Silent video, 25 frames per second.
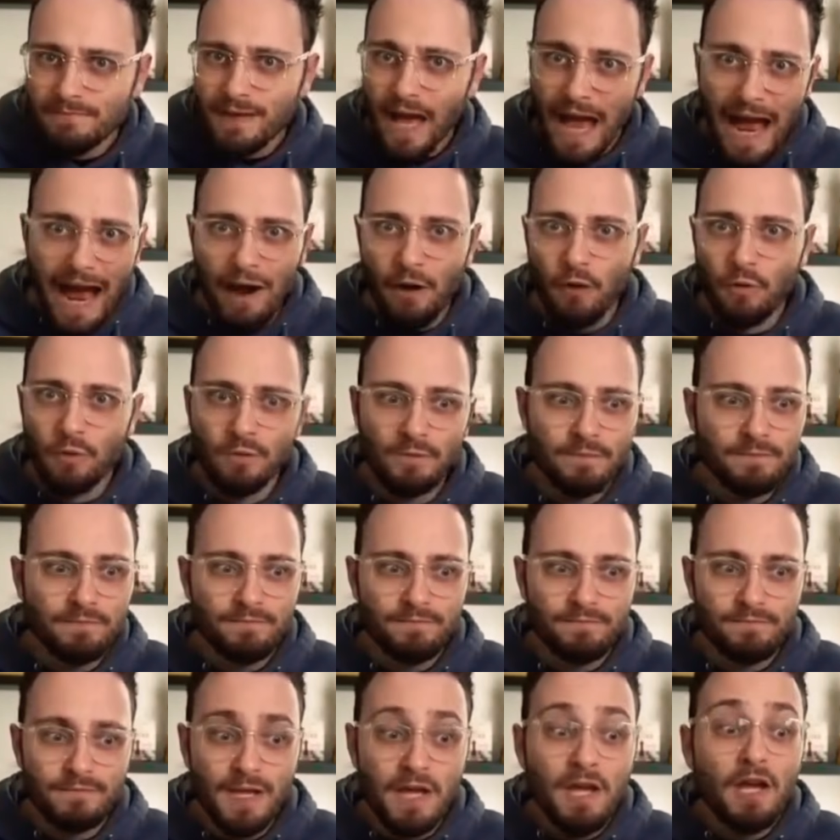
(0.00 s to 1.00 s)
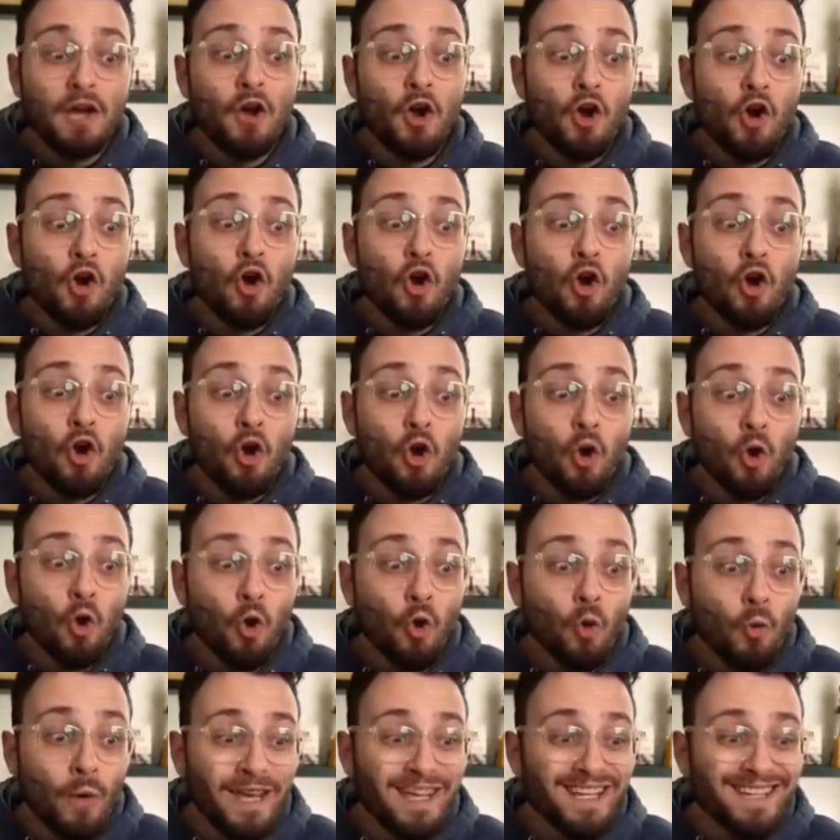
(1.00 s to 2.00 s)
How?
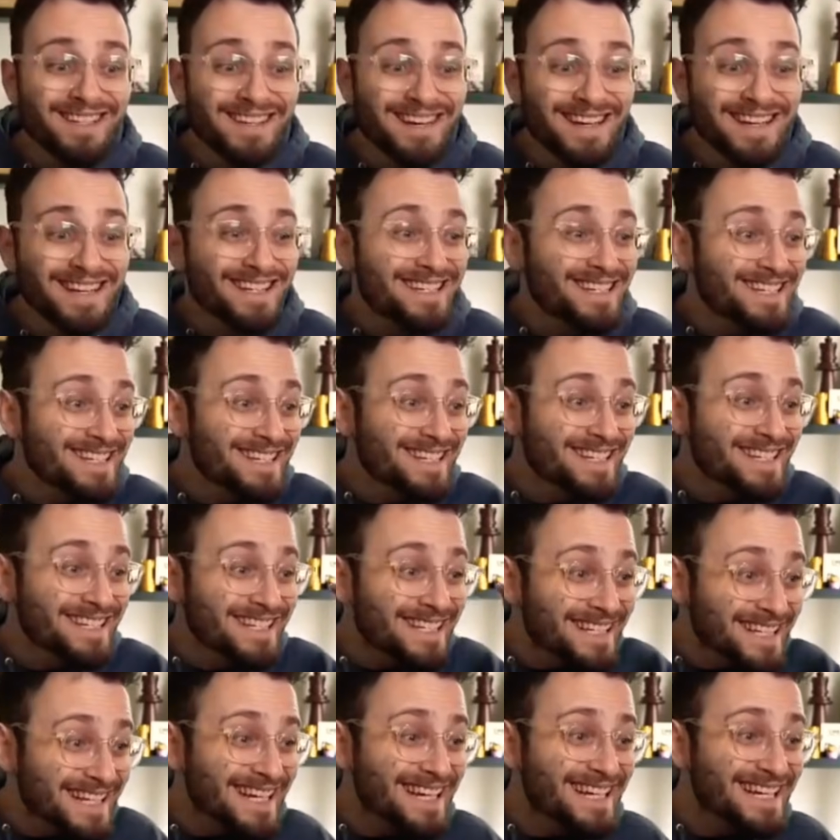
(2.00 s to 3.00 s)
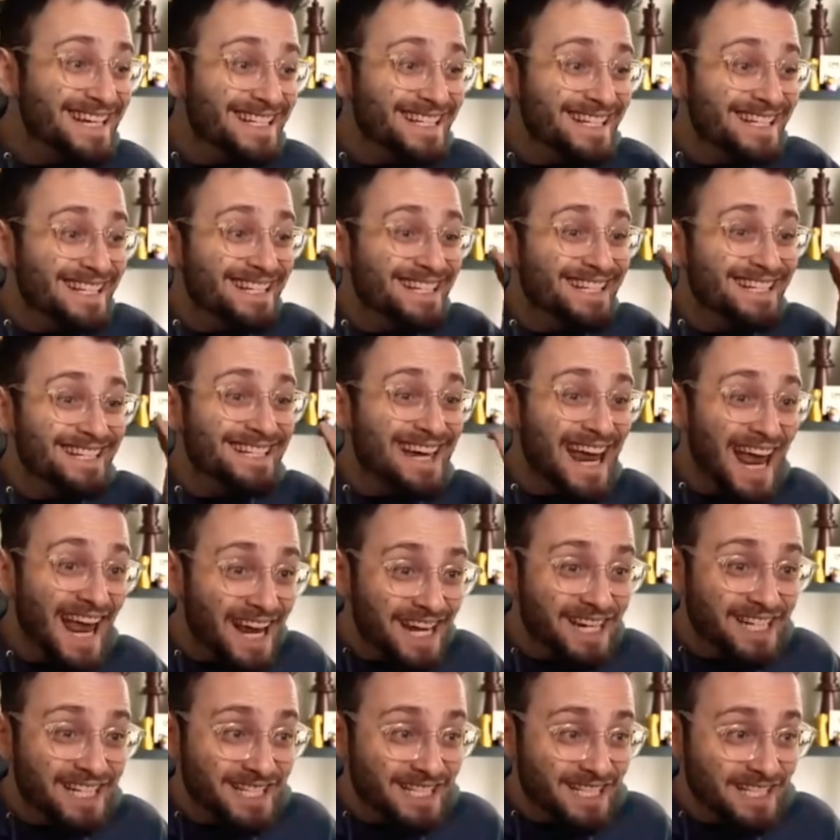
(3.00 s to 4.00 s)
Queen
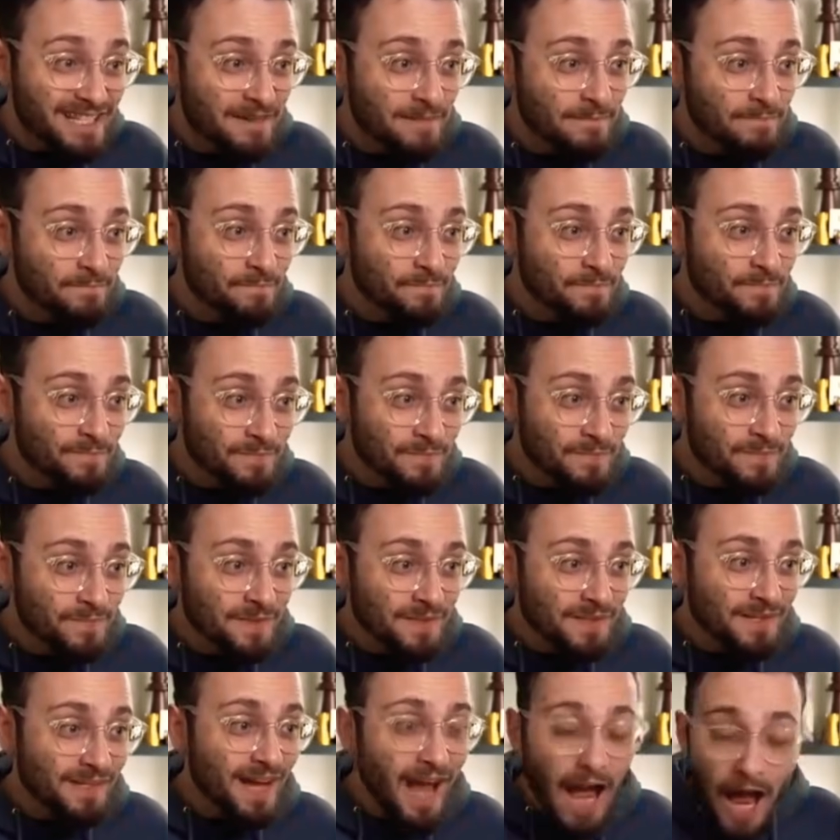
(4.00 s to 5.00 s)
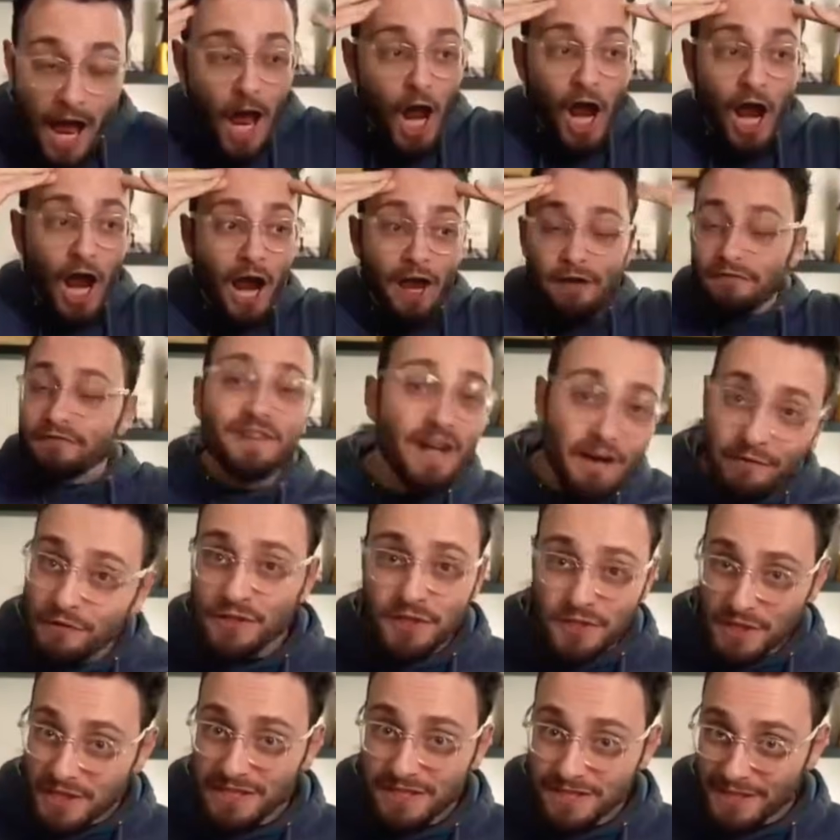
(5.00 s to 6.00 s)
c6! I've never
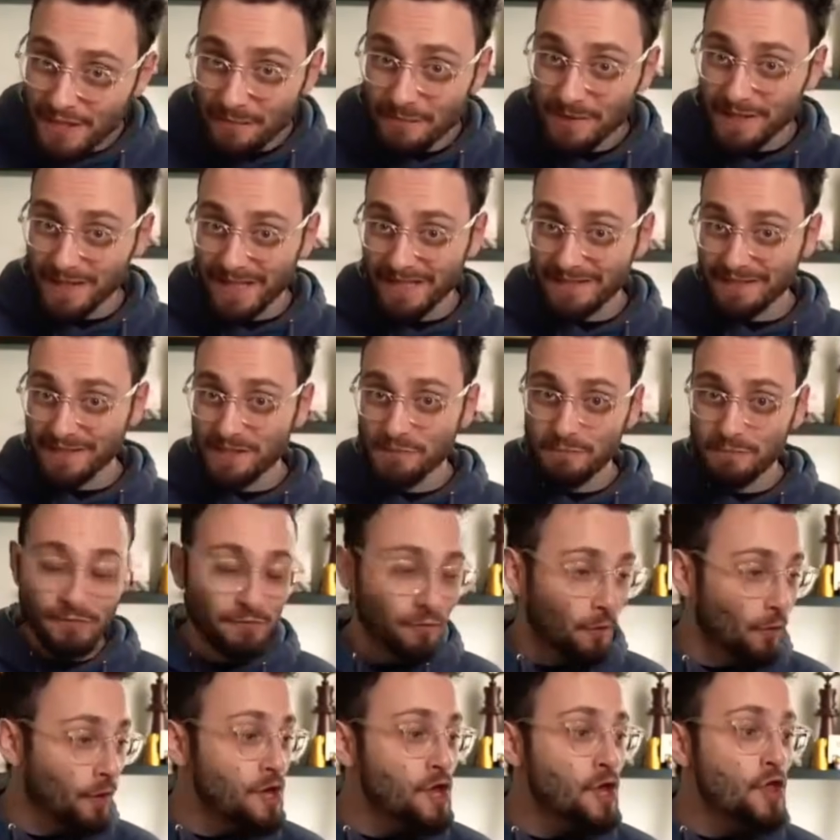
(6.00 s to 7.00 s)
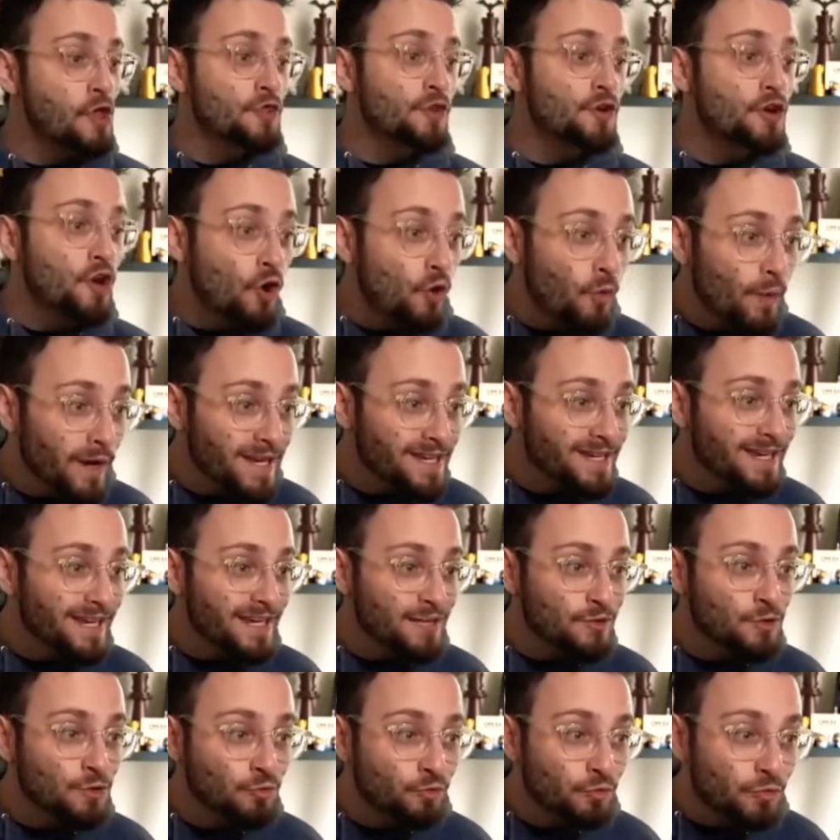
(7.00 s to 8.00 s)
seen something like this before. The queen
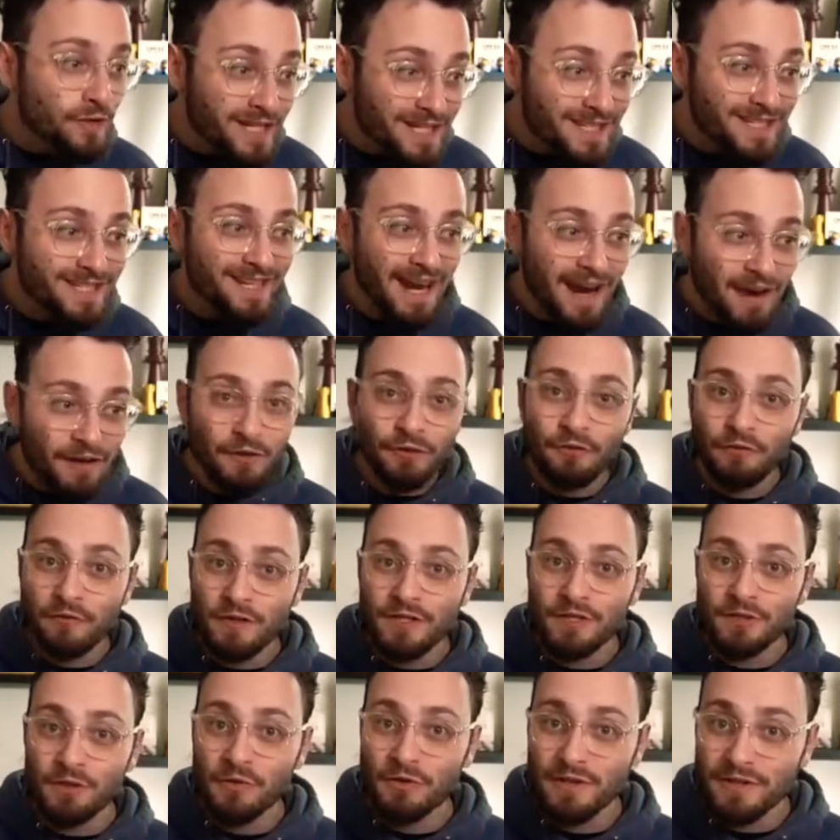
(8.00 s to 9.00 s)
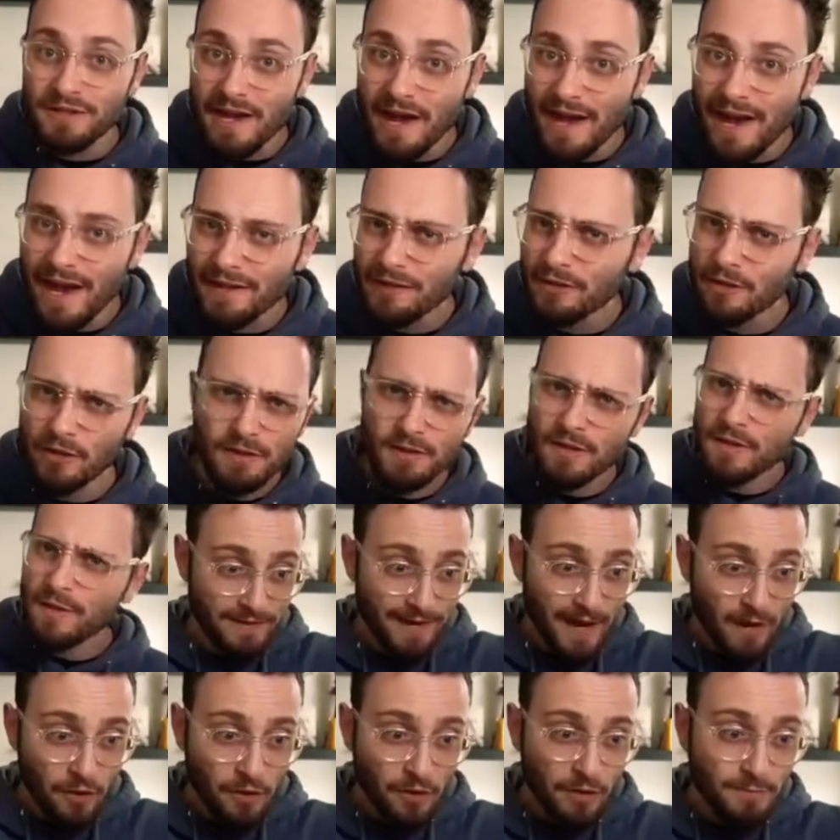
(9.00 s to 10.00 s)
is re-sacrificed on the diagonal.
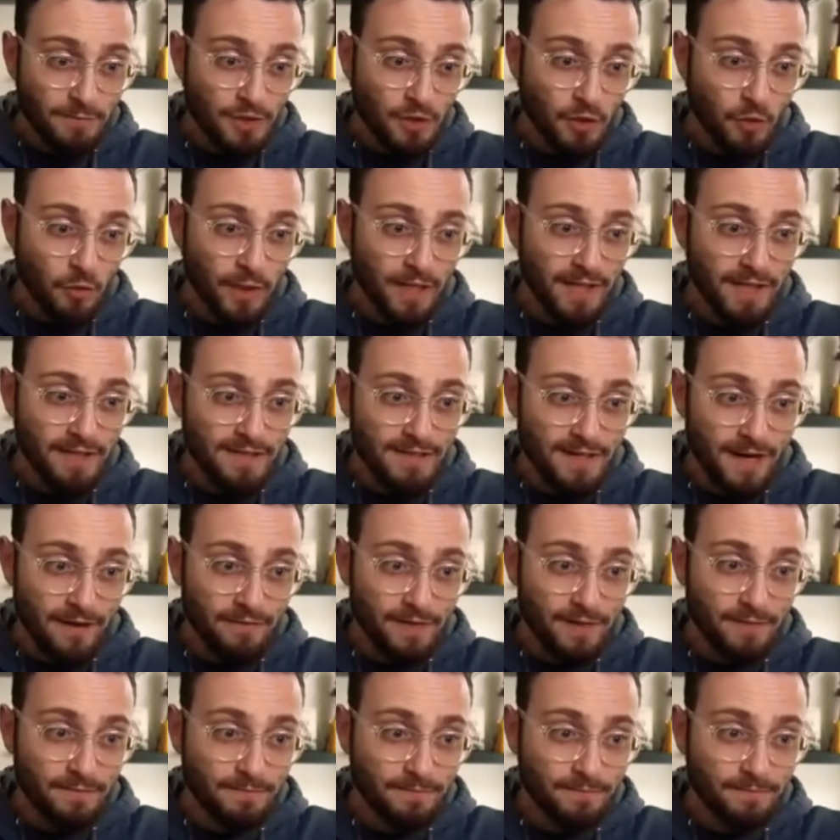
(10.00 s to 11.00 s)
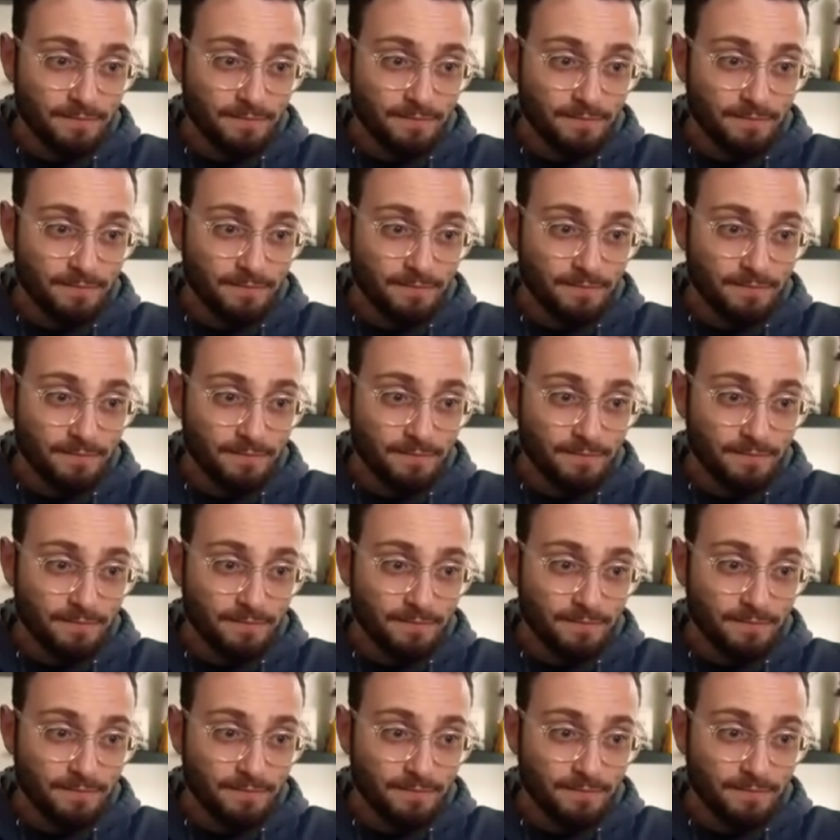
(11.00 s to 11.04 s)
Now comes queen e7.